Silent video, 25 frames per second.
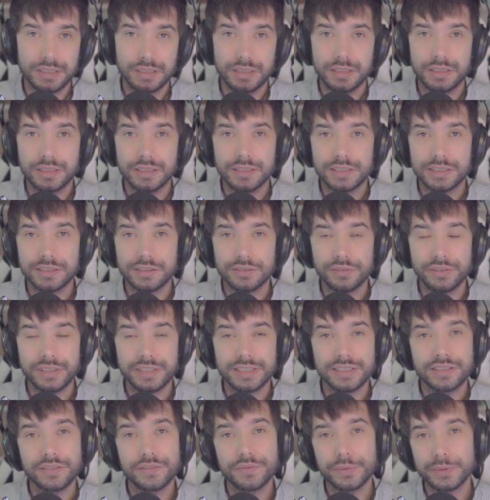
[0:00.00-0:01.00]
So there's
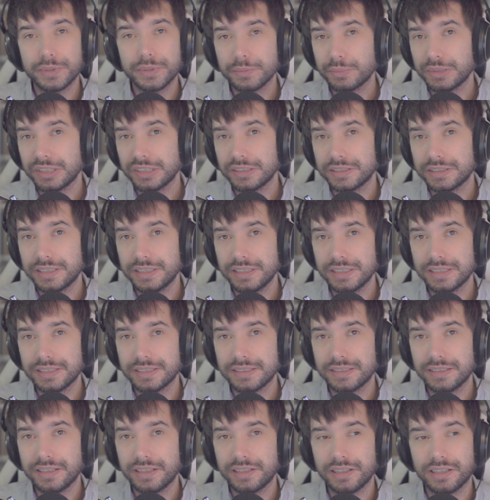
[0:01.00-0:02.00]
different abilities
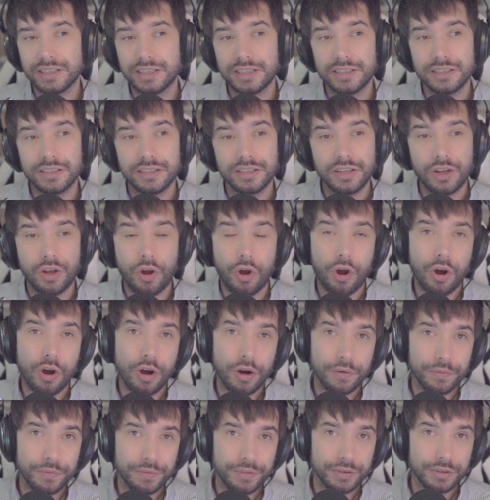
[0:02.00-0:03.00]
that are
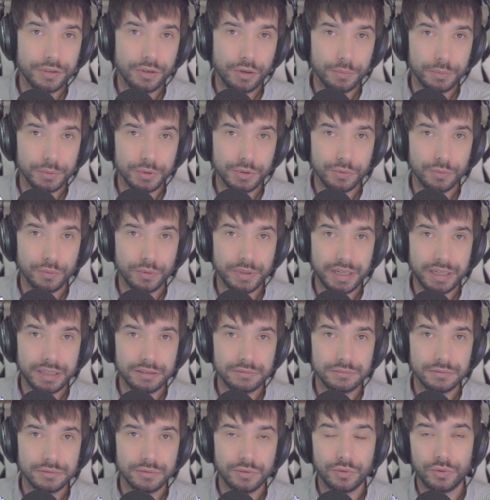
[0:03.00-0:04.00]
off the global
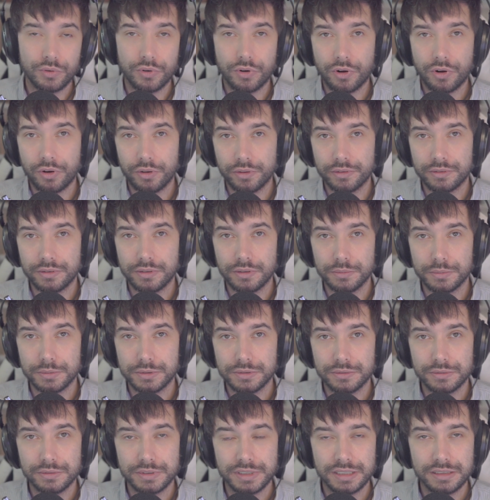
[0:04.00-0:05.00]
cooldown or on the global
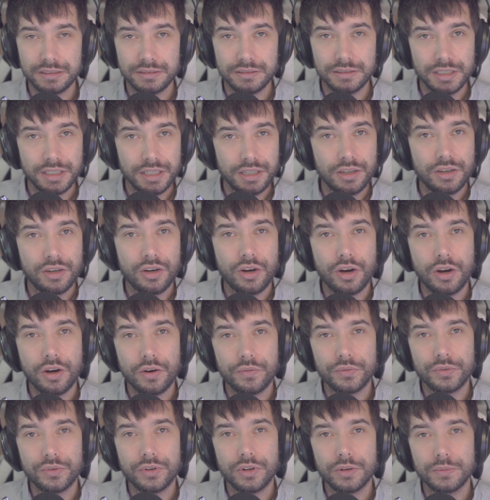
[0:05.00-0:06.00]
cooldown.
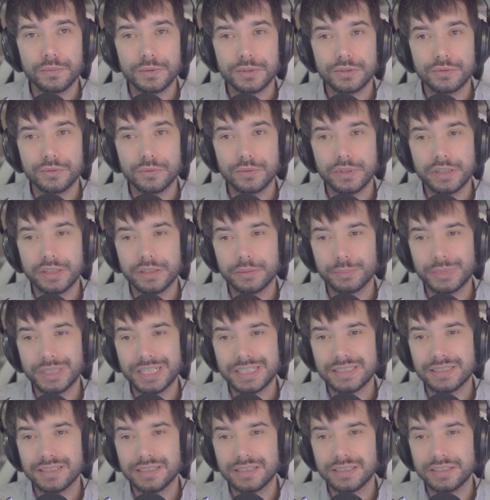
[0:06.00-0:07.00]
Off global cooldown
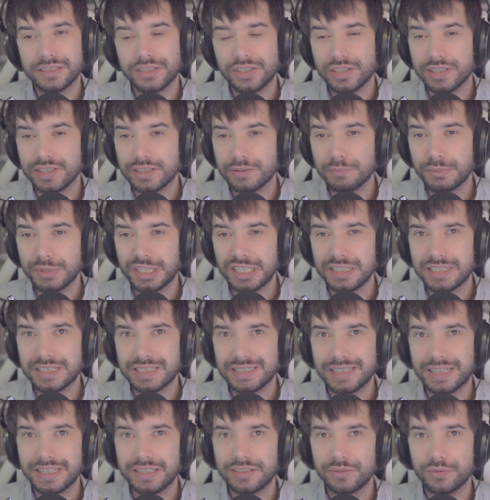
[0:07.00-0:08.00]
basically just means
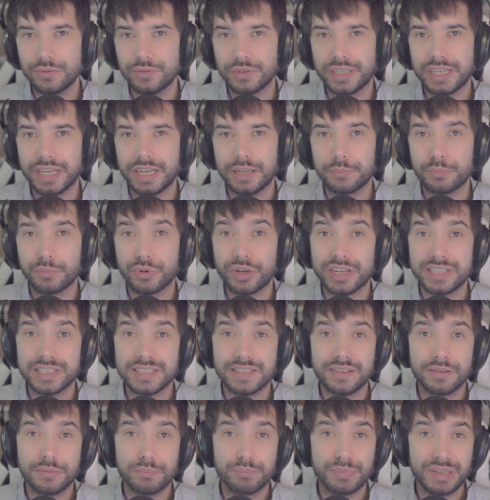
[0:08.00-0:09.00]
that you can press
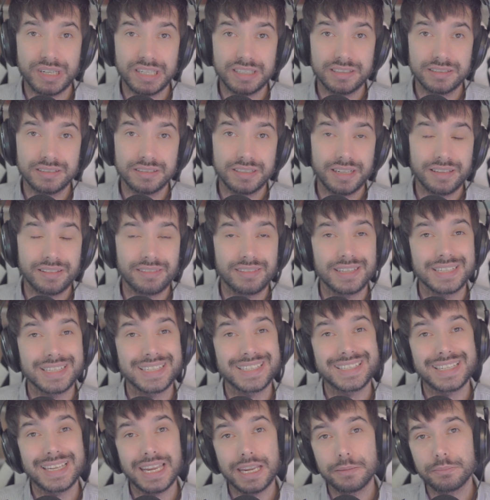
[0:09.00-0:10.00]
the button at the
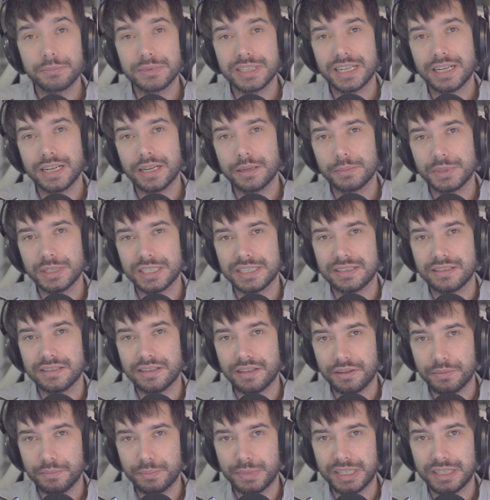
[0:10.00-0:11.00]
same time as
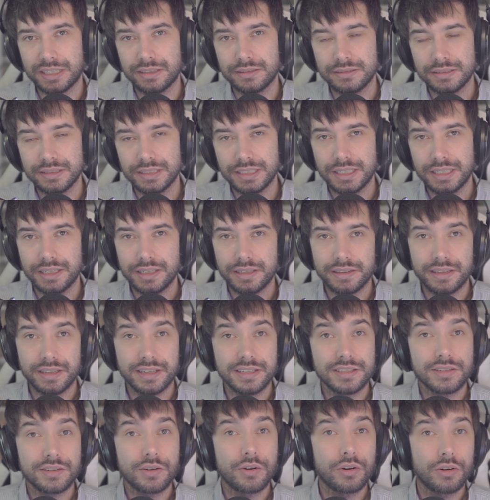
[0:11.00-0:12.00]
another button that
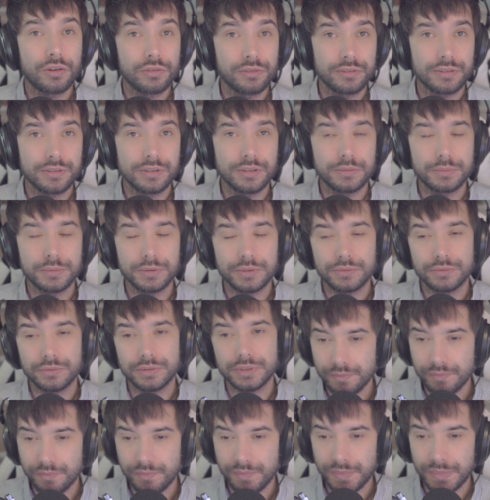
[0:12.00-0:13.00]
is on the global
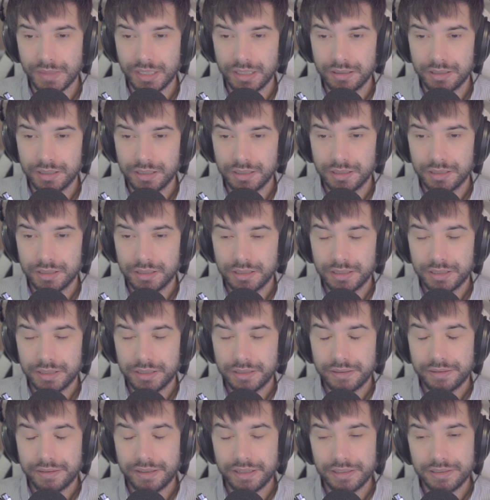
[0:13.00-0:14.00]

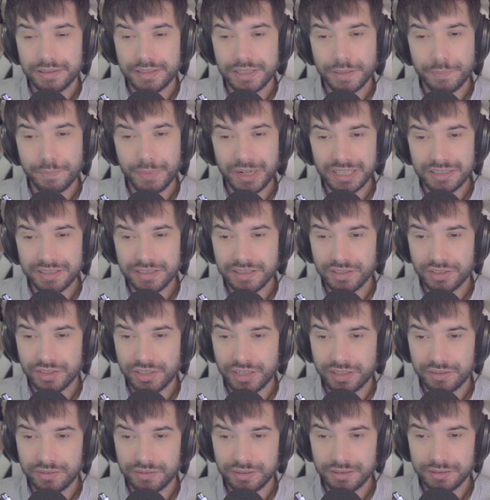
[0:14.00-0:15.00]
cooldown. Then spells in
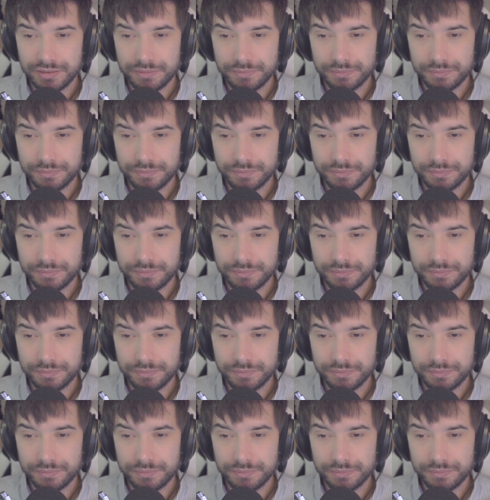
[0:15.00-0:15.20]
general